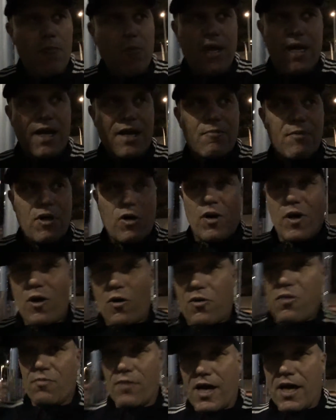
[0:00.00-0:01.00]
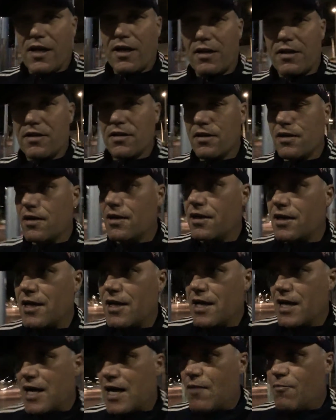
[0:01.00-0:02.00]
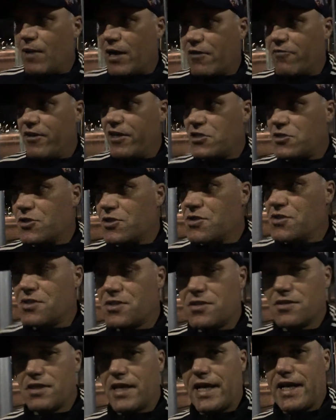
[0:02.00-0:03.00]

better mental health among veterans.